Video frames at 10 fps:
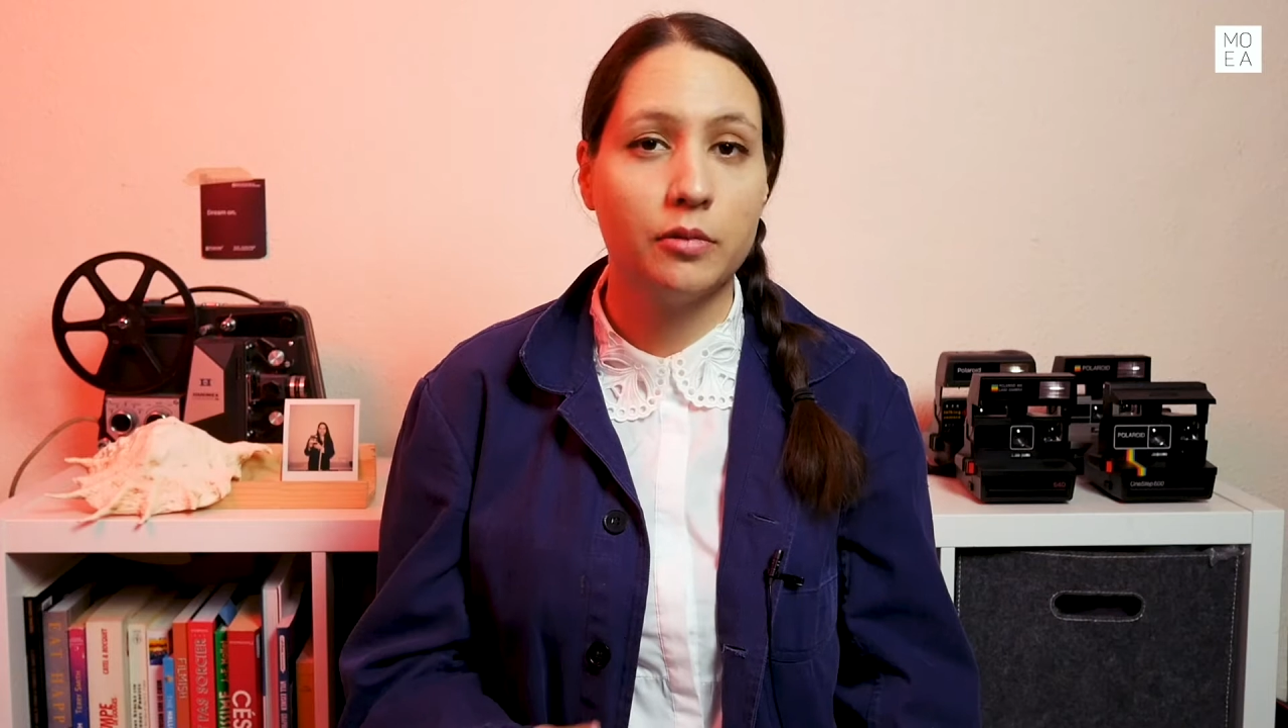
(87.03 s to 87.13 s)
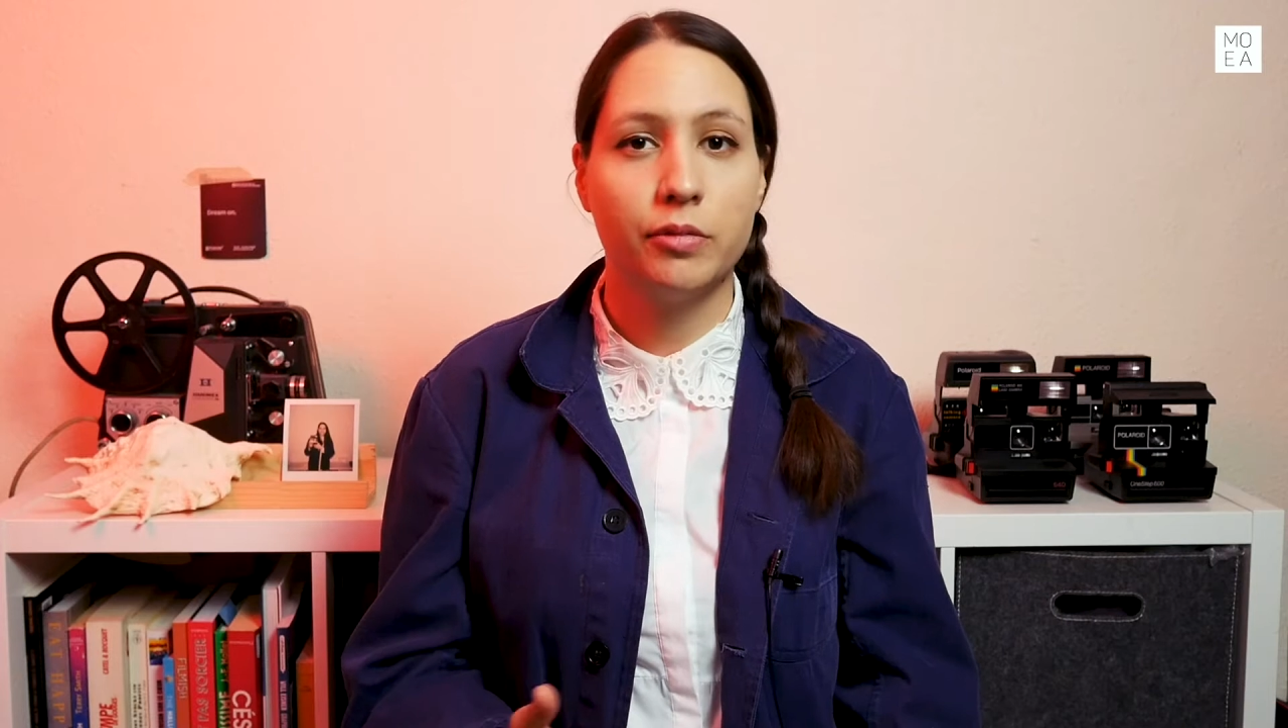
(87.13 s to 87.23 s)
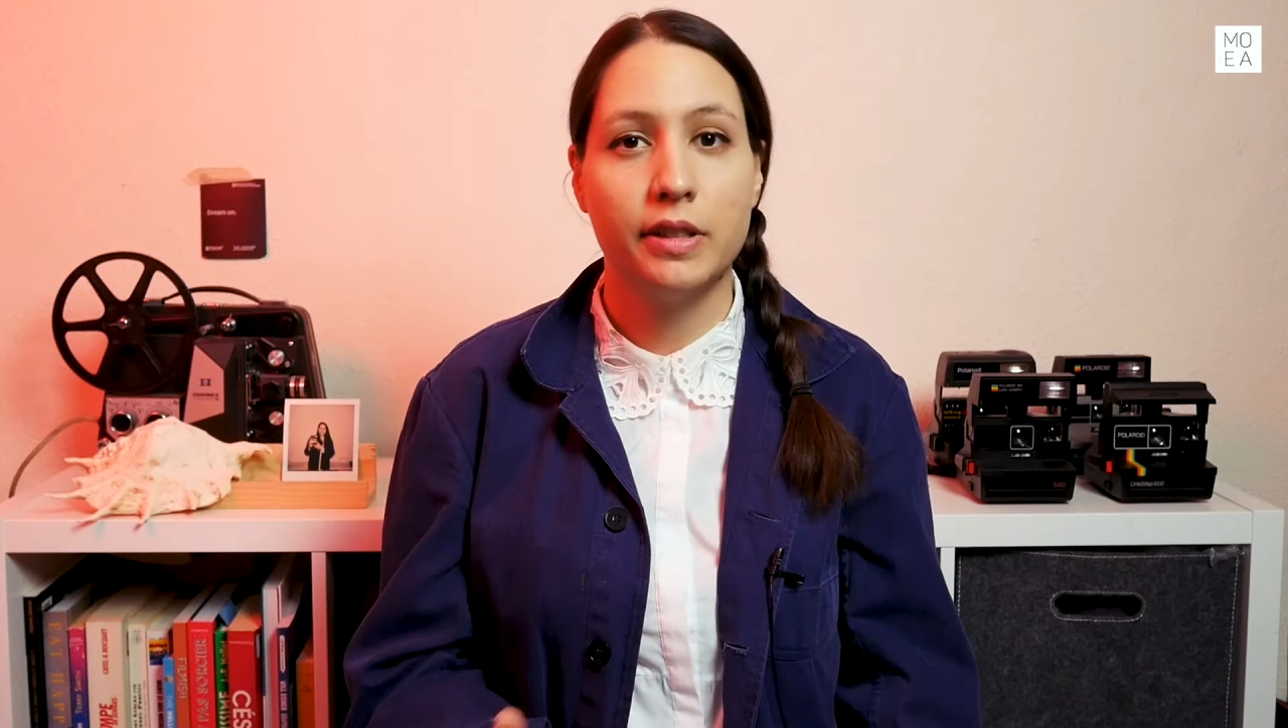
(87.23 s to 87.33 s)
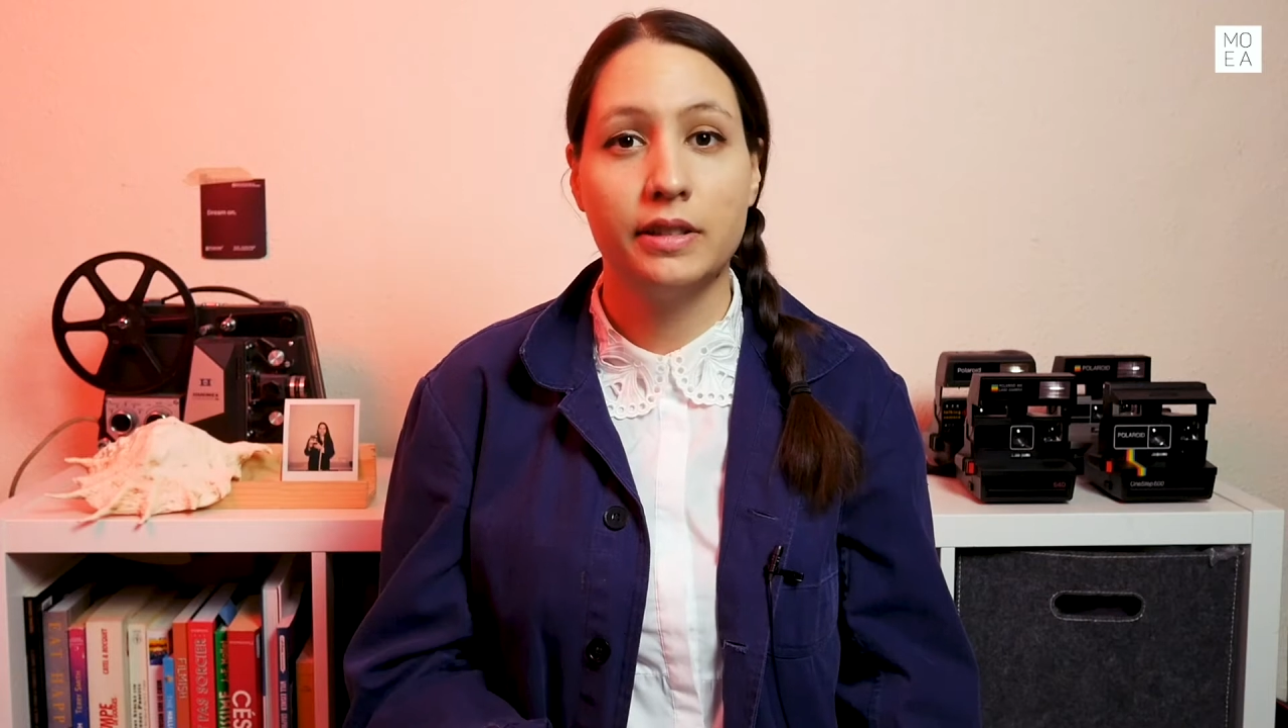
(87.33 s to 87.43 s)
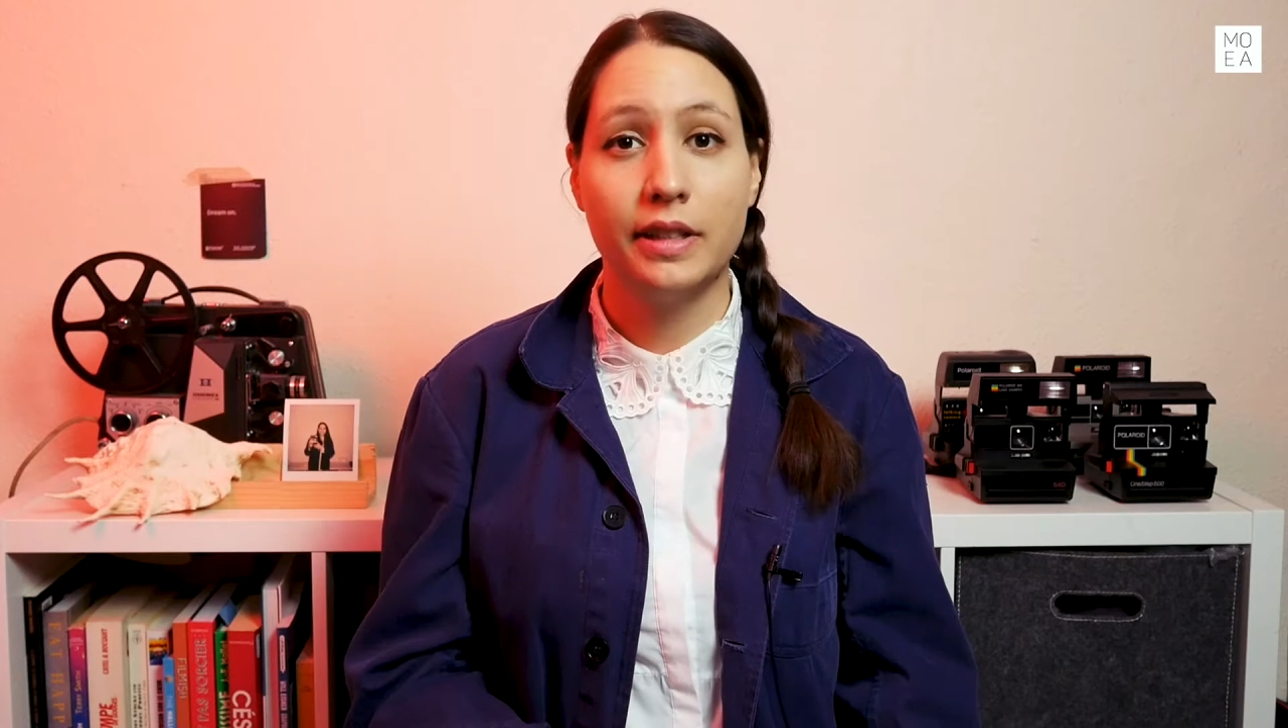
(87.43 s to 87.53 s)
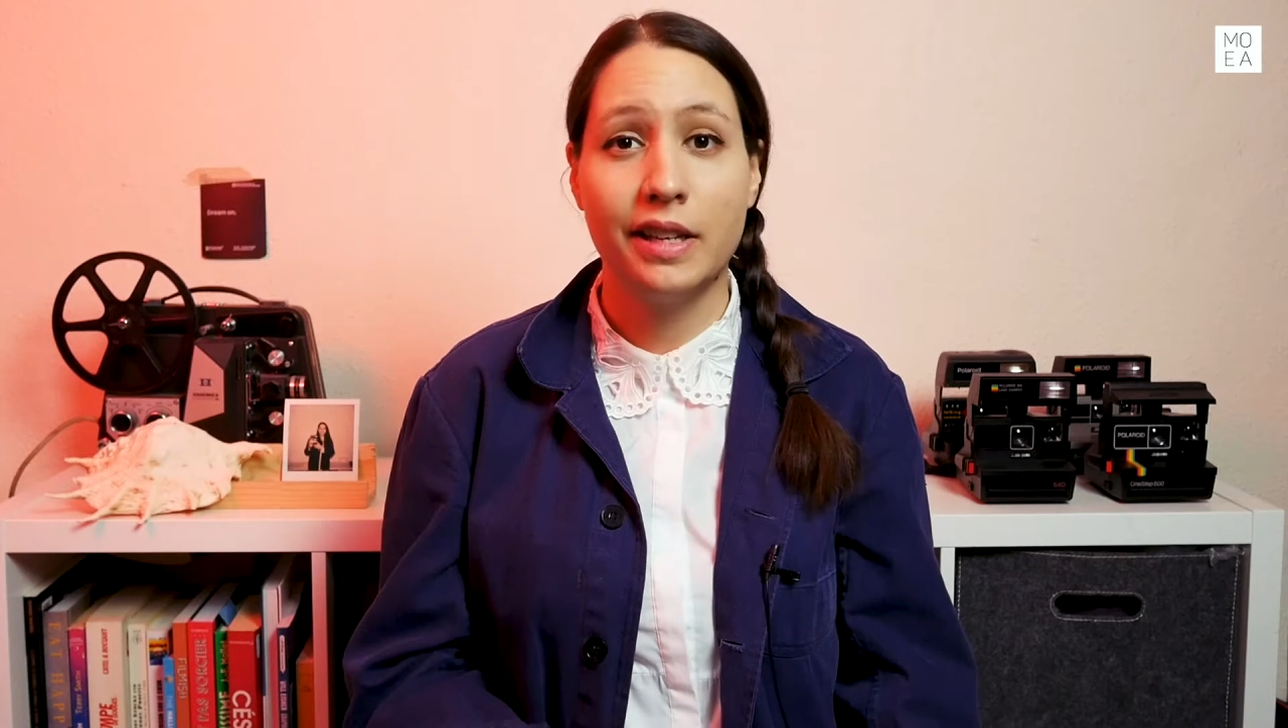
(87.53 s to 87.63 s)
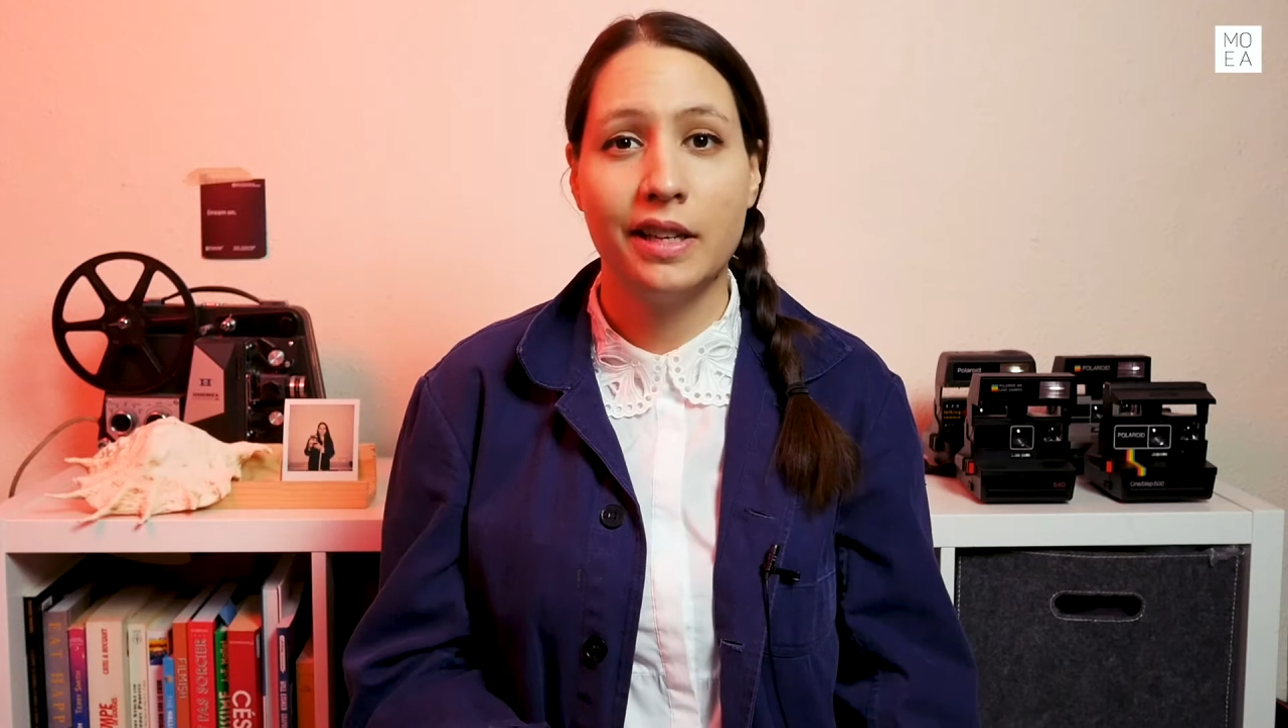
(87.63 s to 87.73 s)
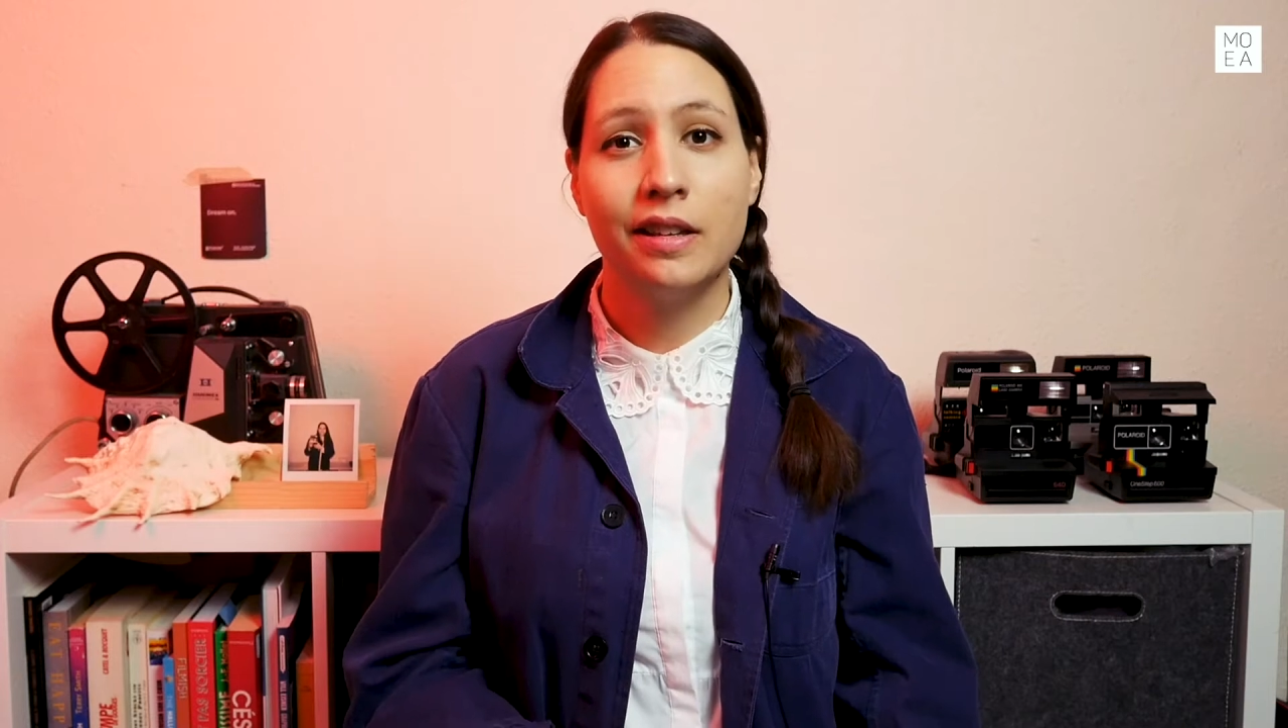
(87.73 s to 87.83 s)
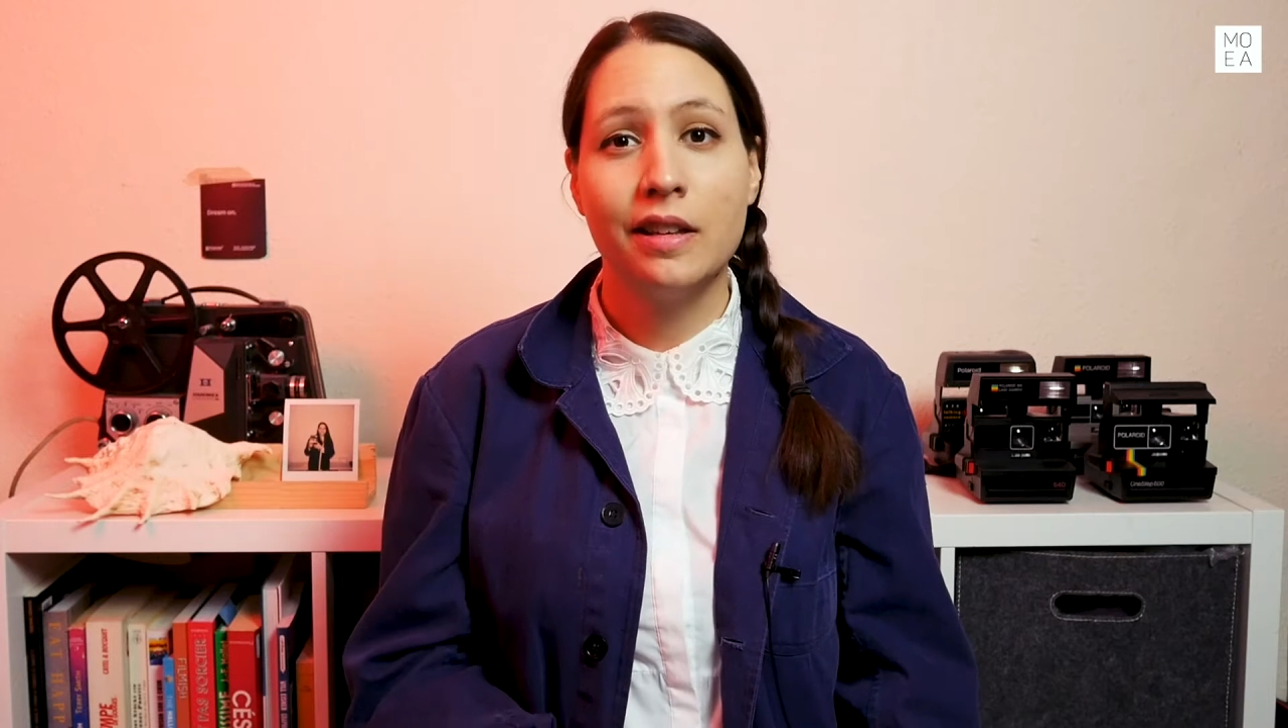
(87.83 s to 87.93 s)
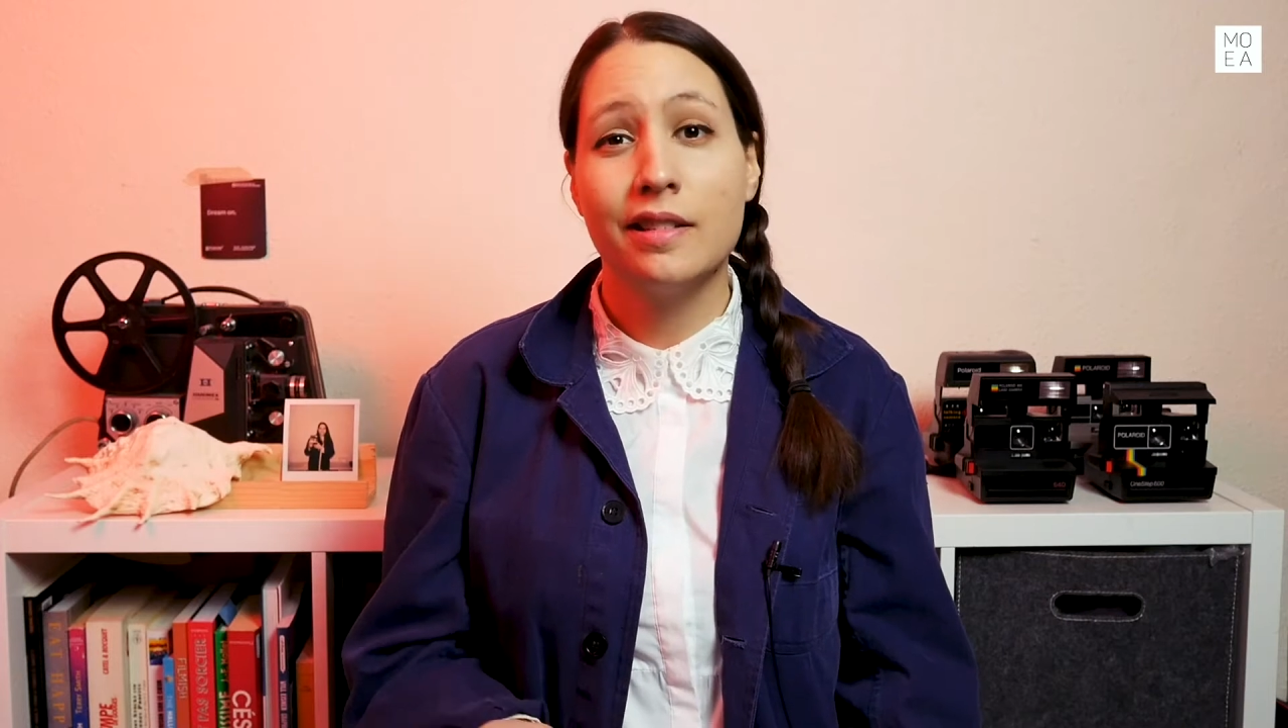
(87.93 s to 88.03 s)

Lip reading: a bright day,